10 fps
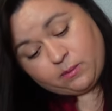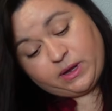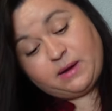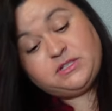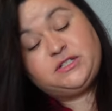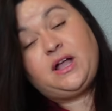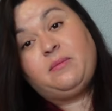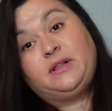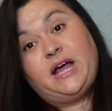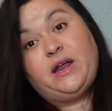But I'm just,
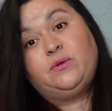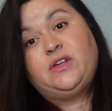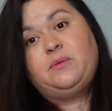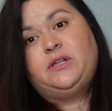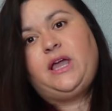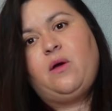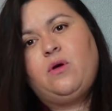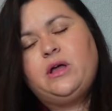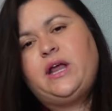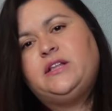I'm glad I was able to get one.